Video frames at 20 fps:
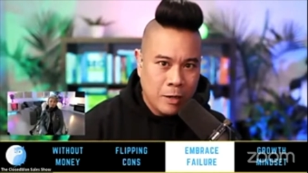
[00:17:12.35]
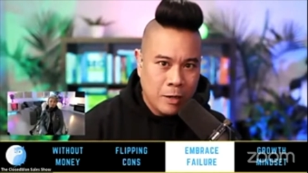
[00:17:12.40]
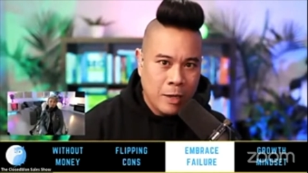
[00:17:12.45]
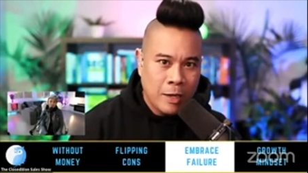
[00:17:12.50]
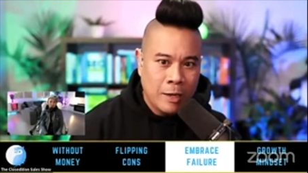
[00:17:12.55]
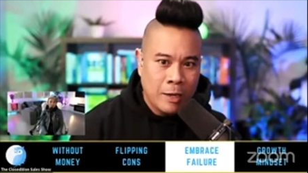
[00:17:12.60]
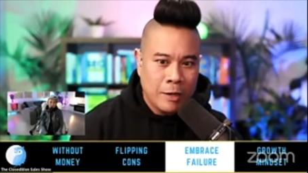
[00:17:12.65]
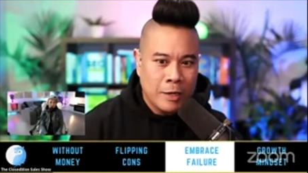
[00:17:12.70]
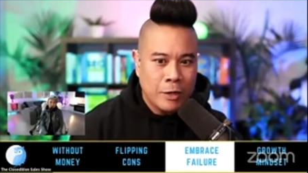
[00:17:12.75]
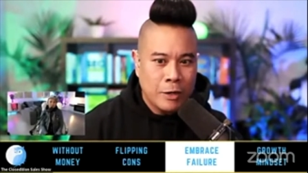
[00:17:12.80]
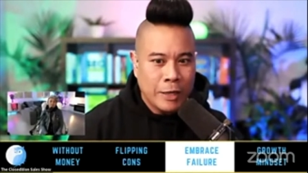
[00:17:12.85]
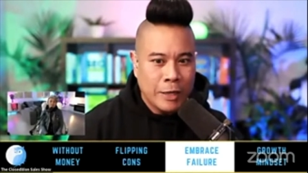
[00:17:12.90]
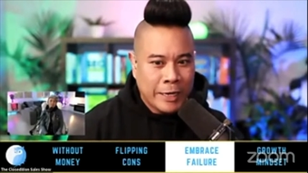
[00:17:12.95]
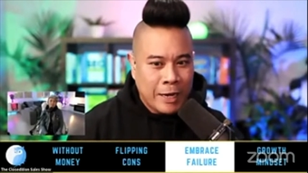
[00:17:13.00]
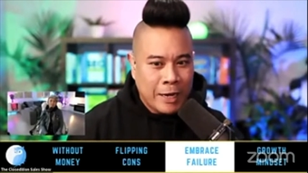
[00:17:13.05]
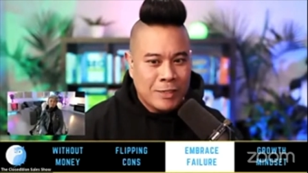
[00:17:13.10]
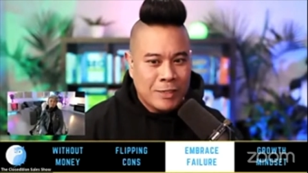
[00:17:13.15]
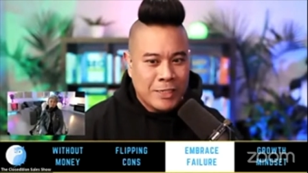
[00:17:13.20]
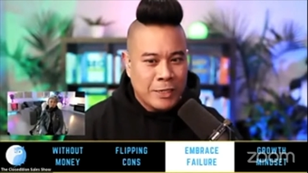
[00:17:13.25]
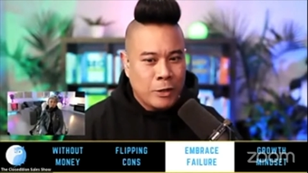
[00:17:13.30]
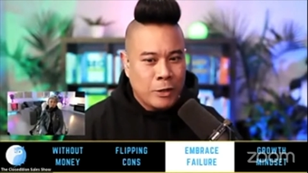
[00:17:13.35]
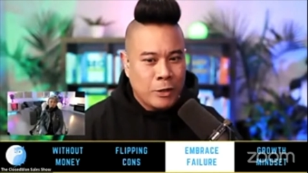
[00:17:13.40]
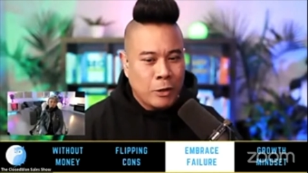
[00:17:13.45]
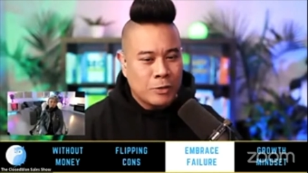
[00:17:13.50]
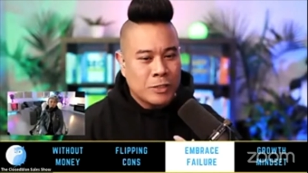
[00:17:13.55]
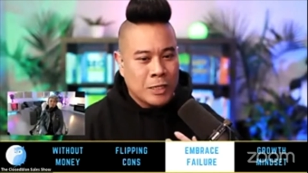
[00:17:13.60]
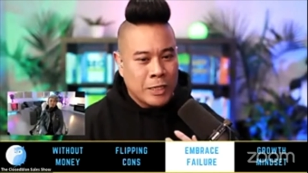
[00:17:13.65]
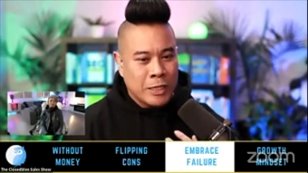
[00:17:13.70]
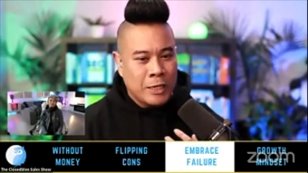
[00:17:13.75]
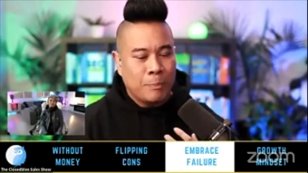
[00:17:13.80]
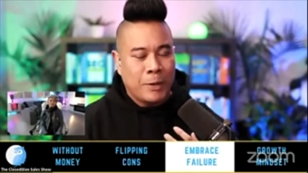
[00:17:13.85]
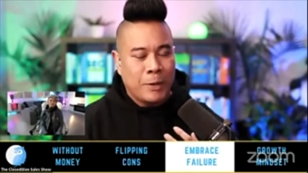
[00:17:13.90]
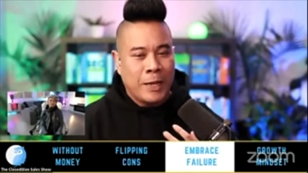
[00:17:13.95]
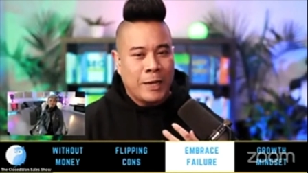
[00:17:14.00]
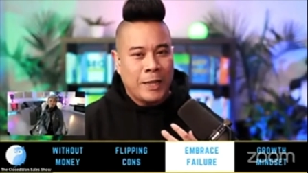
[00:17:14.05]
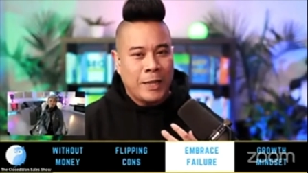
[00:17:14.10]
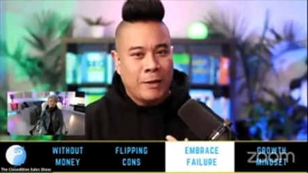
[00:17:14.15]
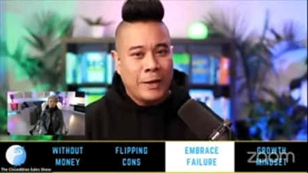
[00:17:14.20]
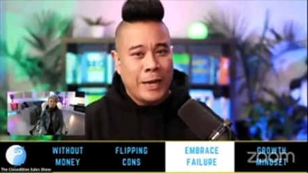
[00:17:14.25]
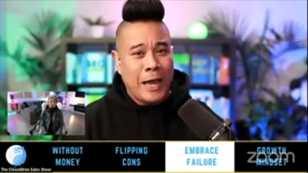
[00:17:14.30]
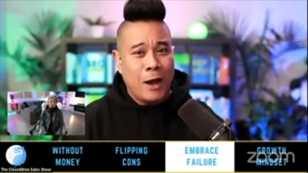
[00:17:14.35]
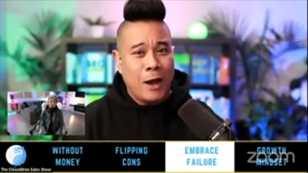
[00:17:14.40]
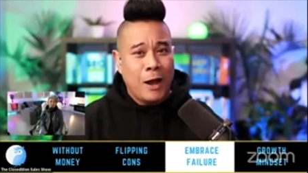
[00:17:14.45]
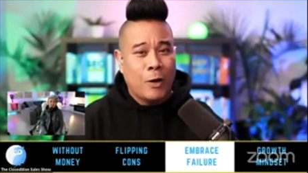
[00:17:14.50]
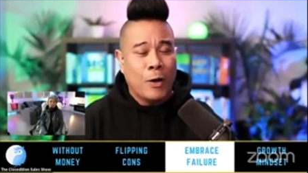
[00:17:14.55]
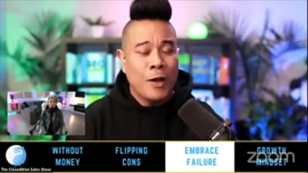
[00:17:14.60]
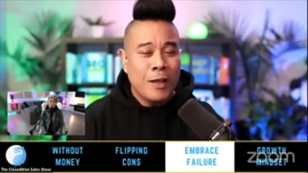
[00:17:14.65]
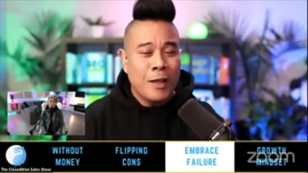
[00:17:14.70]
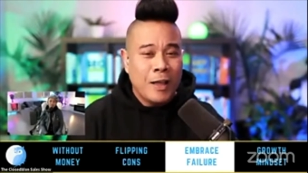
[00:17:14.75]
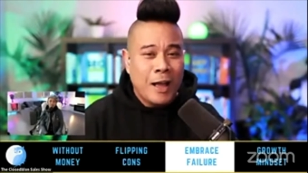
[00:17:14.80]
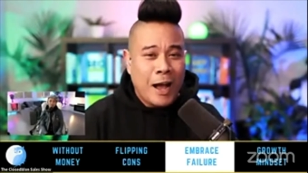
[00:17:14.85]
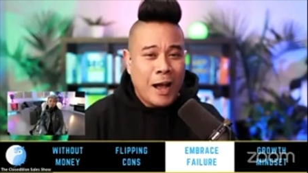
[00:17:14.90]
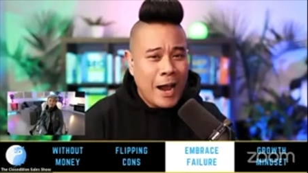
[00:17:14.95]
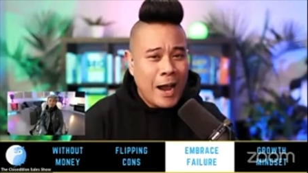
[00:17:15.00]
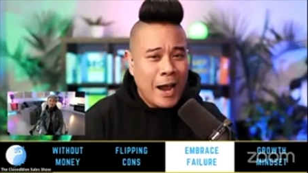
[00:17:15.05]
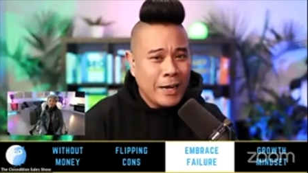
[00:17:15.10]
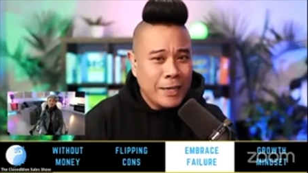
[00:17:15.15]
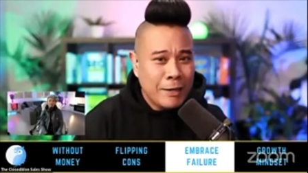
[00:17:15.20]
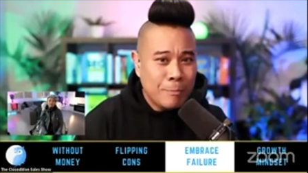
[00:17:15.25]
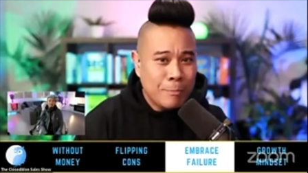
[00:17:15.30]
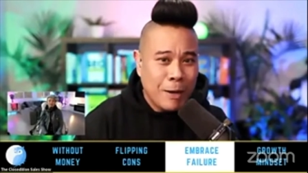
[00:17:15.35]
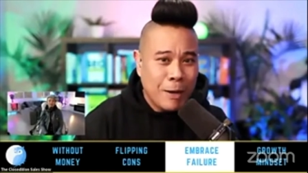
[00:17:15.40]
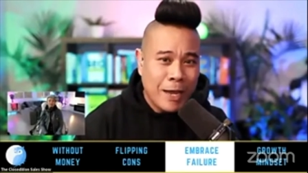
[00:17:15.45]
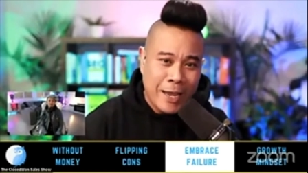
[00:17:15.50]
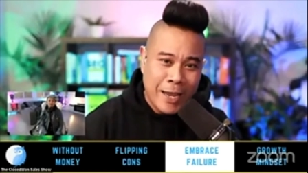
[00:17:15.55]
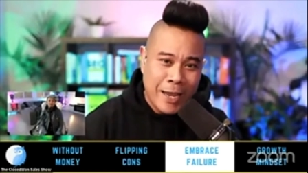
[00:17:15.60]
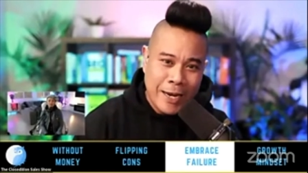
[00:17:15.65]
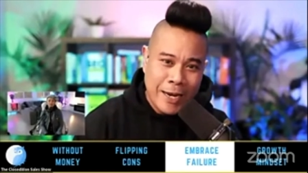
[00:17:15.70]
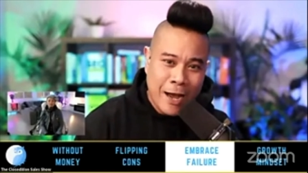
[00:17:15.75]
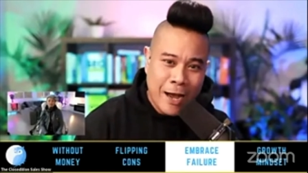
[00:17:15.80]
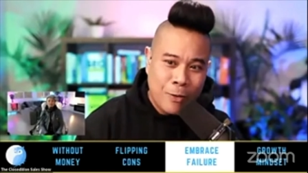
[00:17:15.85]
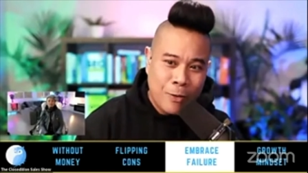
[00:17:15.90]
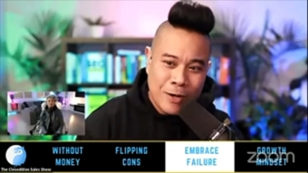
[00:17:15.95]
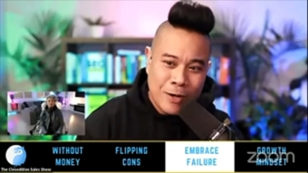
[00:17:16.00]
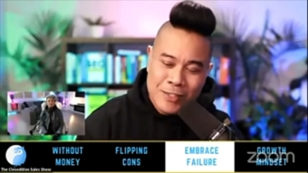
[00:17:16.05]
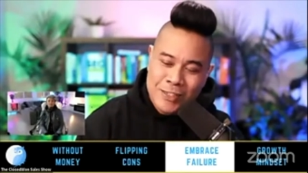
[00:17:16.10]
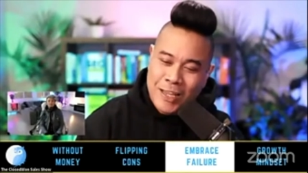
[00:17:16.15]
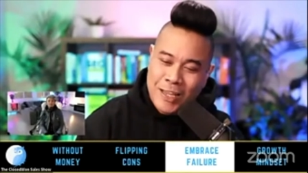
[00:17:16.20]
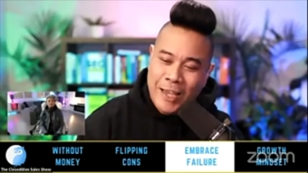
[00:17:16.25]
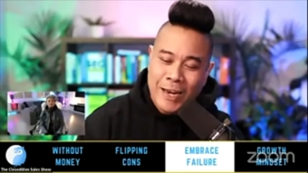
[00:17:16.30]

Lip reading: Like how he said, don't sleep. And now I need my 8 hours,